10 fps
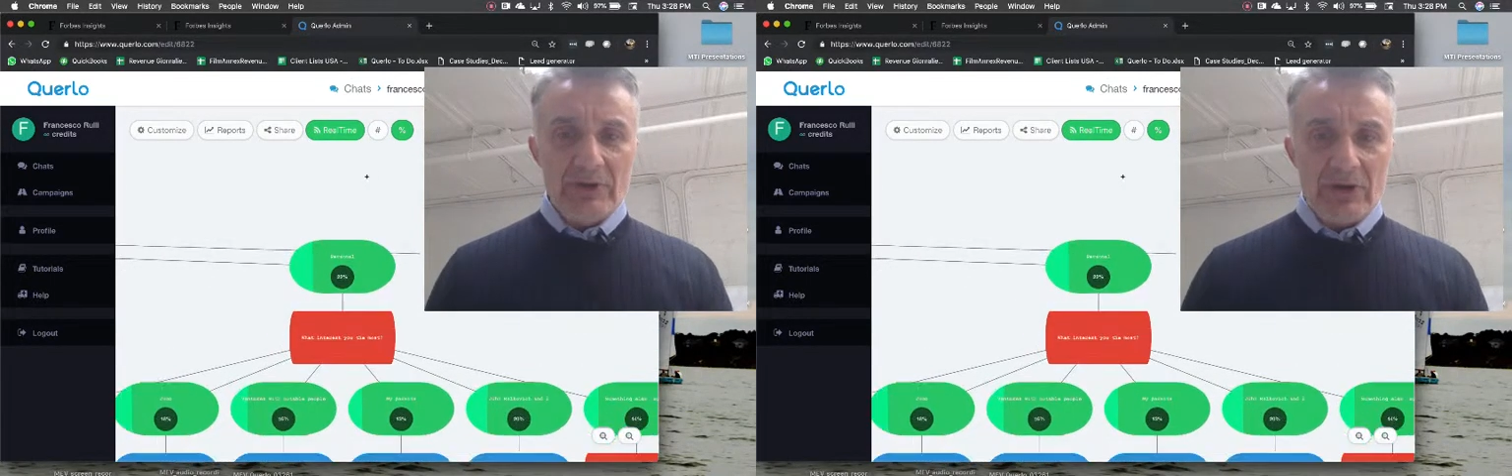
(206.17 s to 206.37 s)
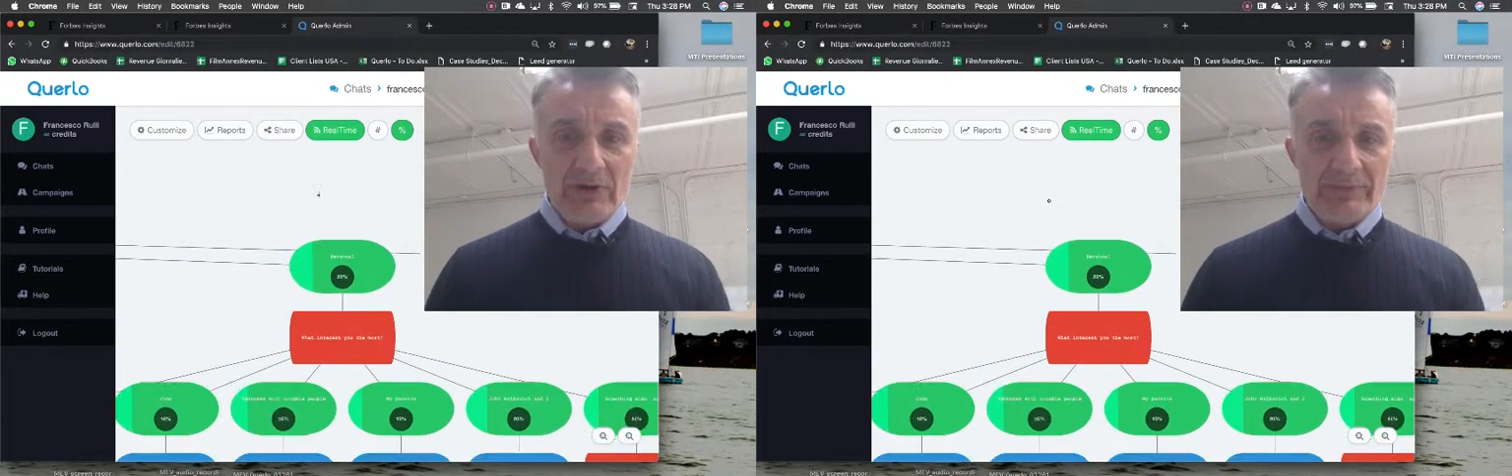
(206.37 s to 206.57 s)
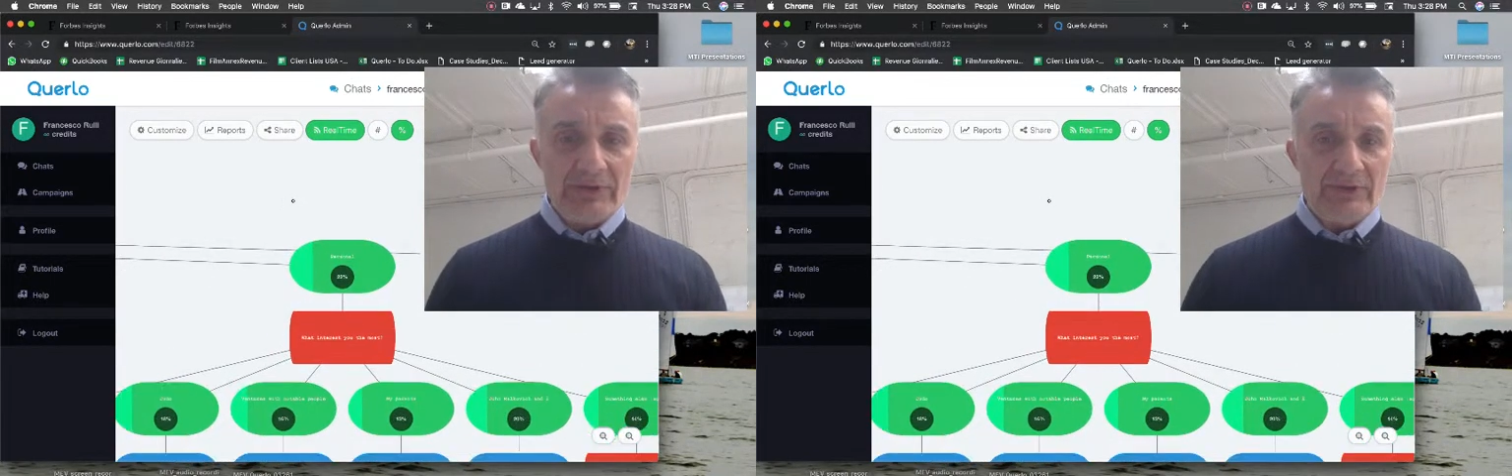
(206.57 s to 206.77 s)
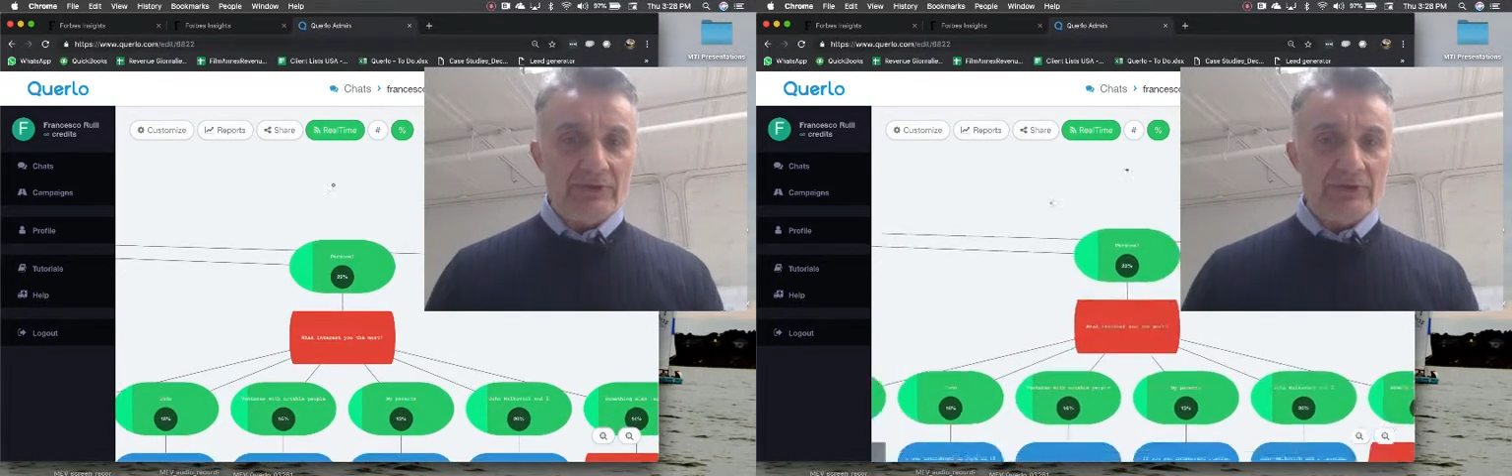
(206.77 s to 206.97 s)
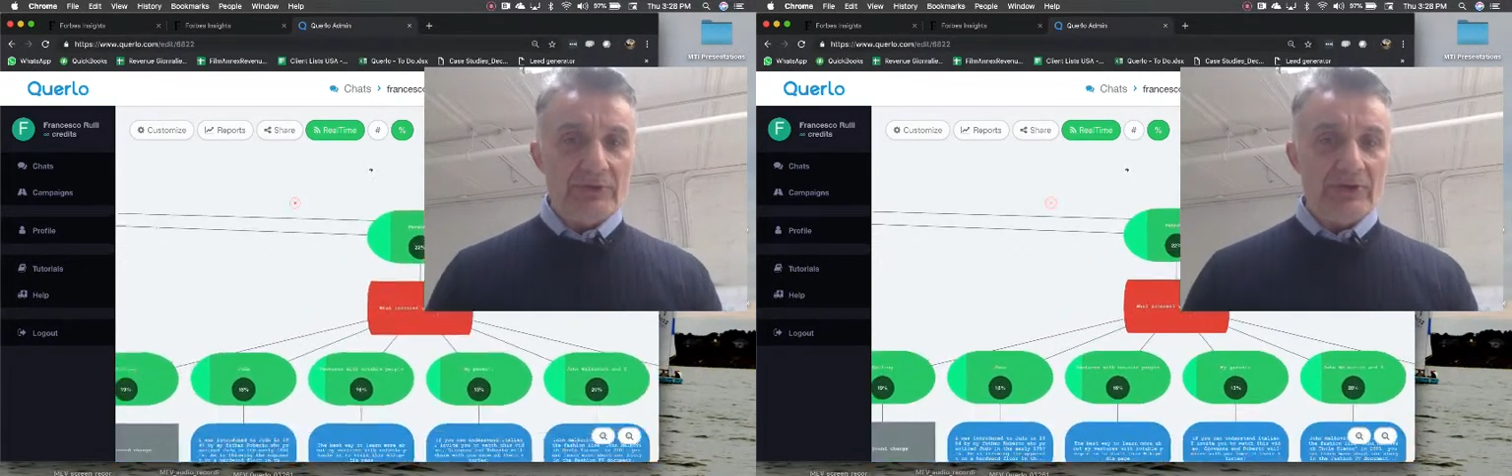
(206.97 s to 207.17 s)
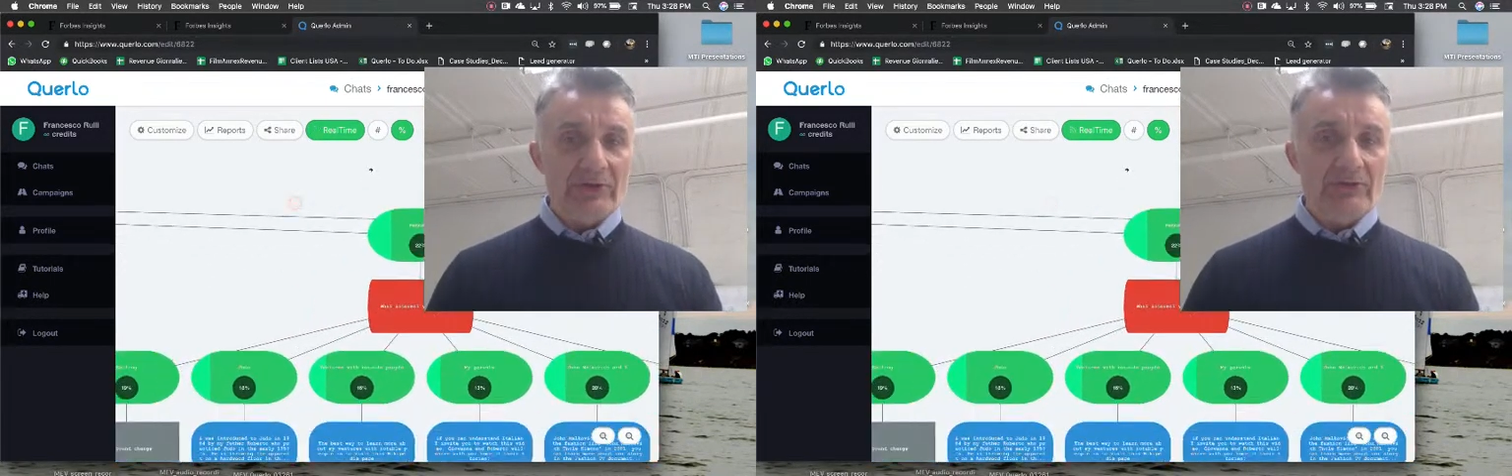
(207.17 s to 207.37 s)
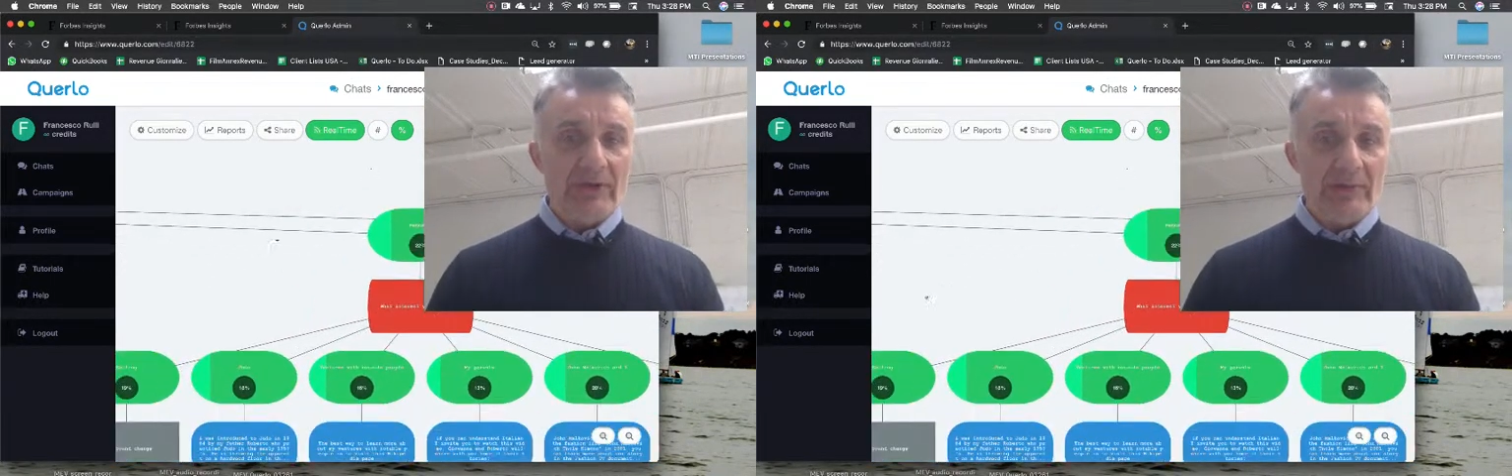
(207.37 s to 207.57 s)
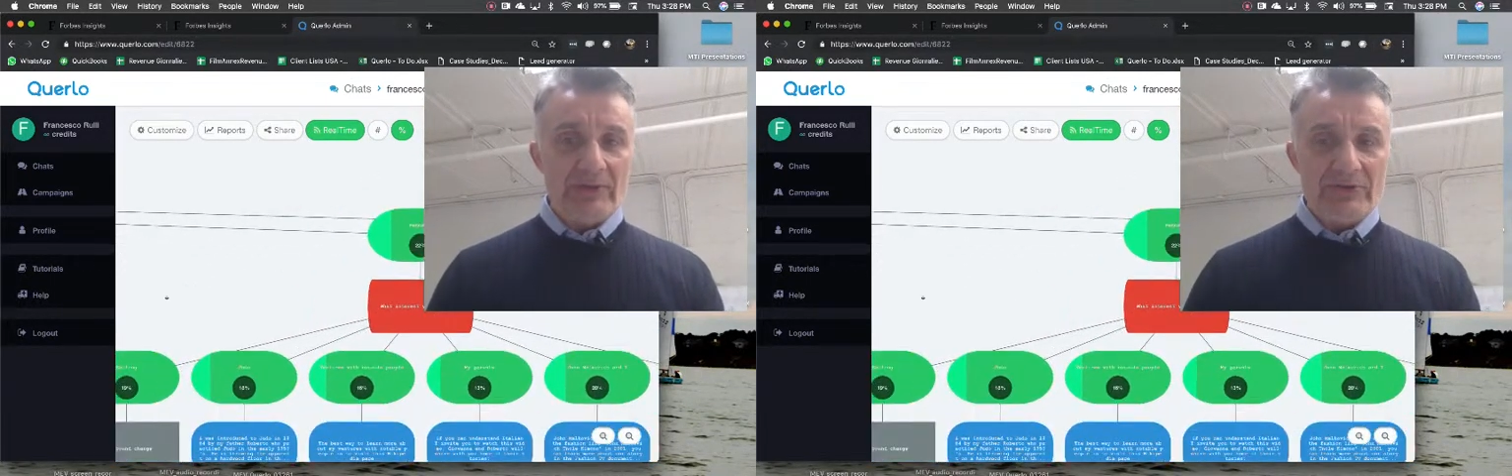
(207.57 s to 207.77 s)
opted to look into
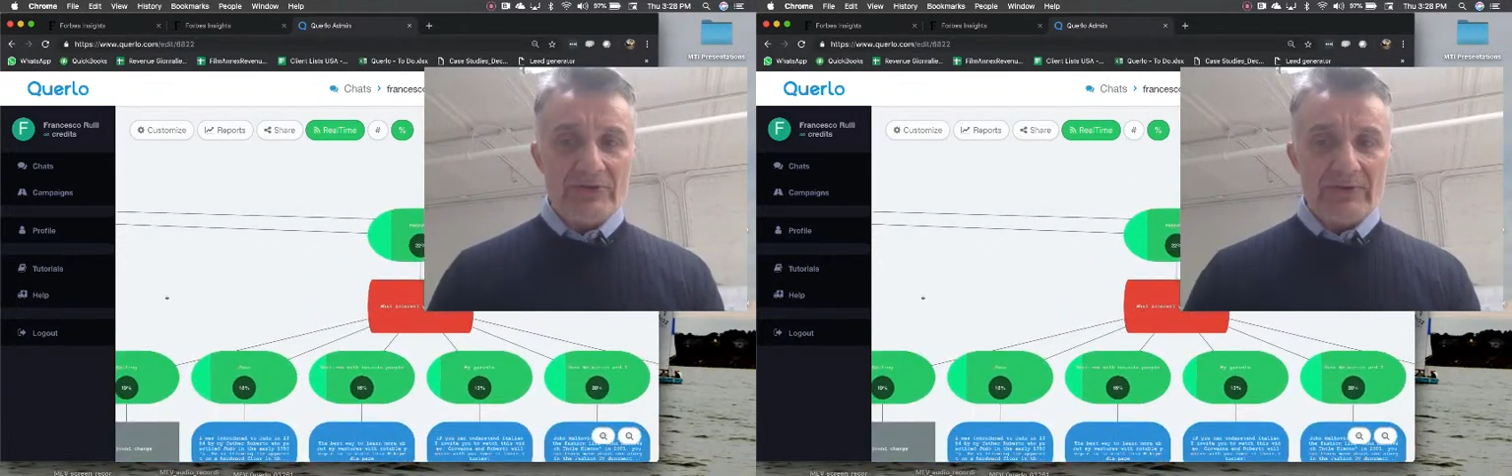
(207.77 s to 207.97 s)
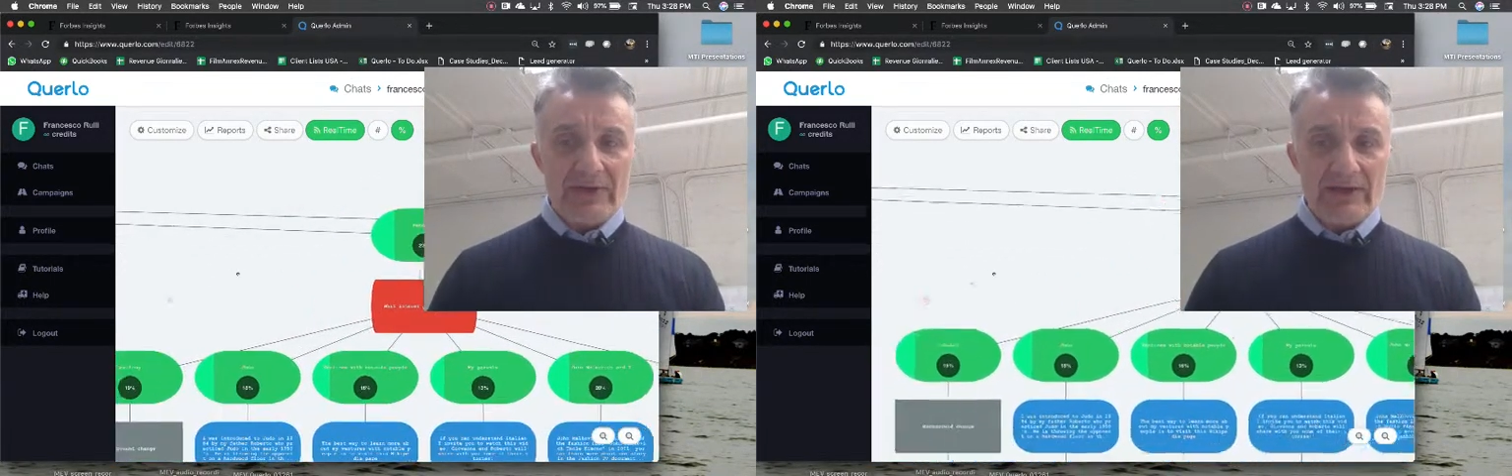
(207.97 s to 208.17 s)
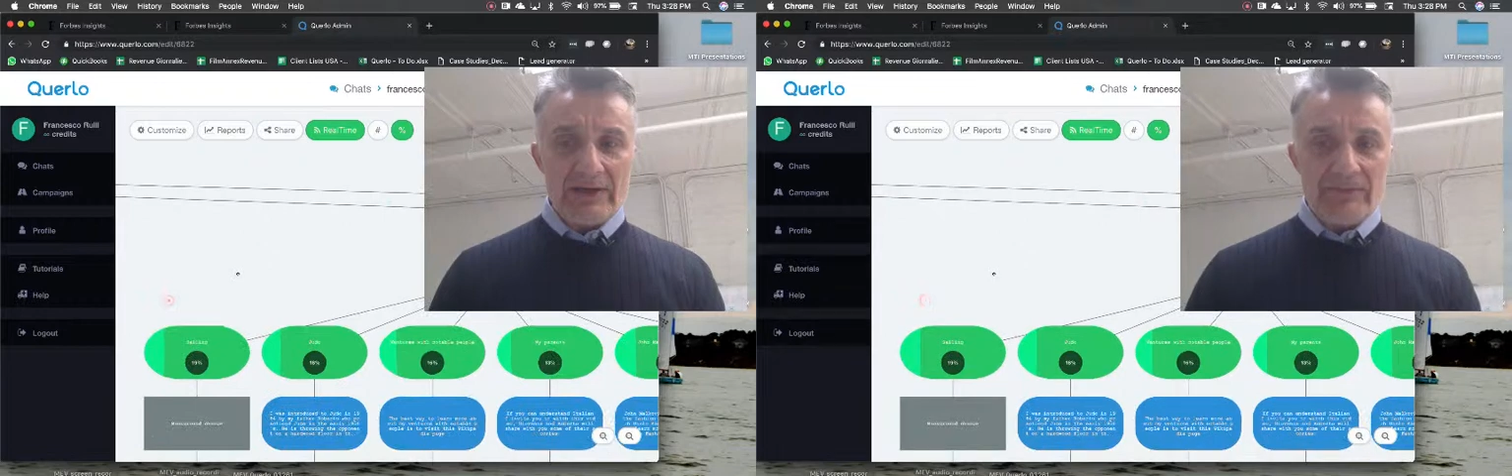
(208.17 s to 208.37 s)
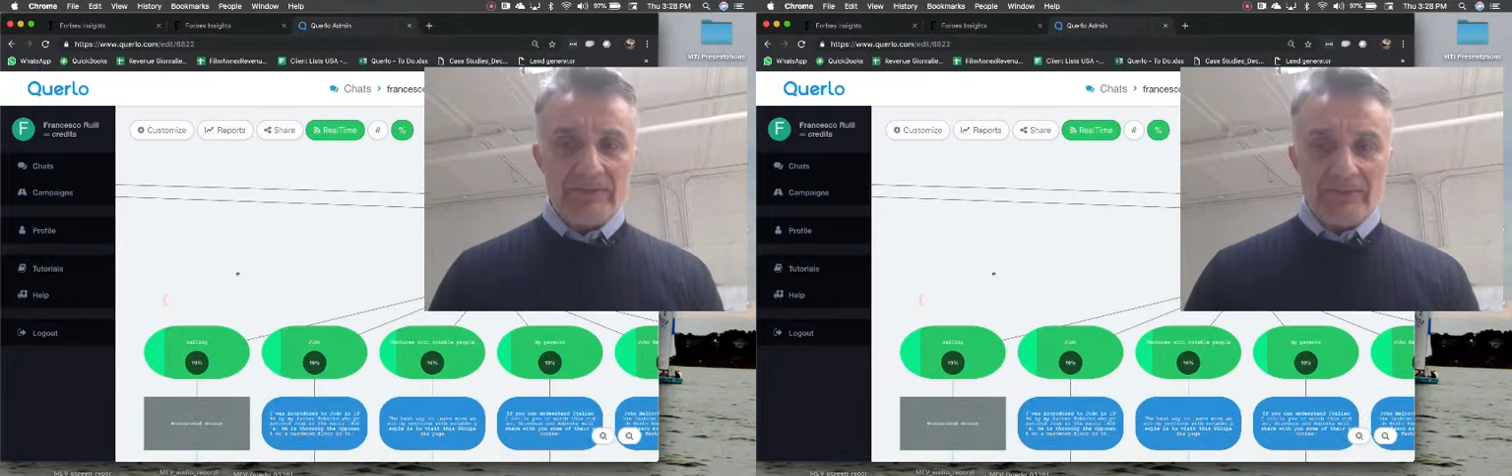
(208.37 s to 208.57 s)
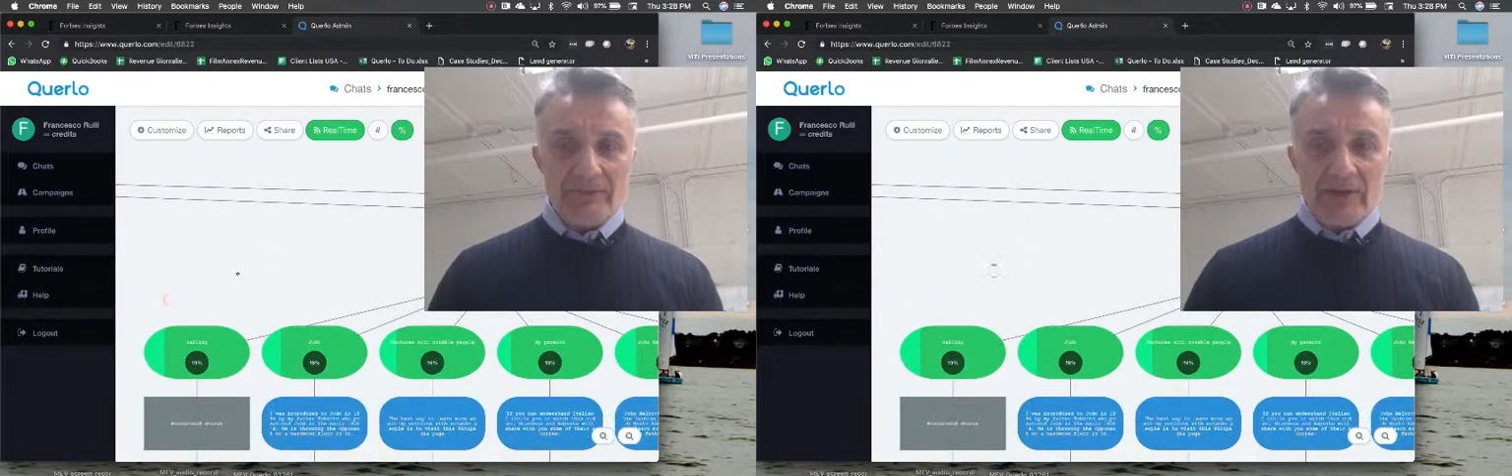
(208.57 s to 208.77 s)
my personal life.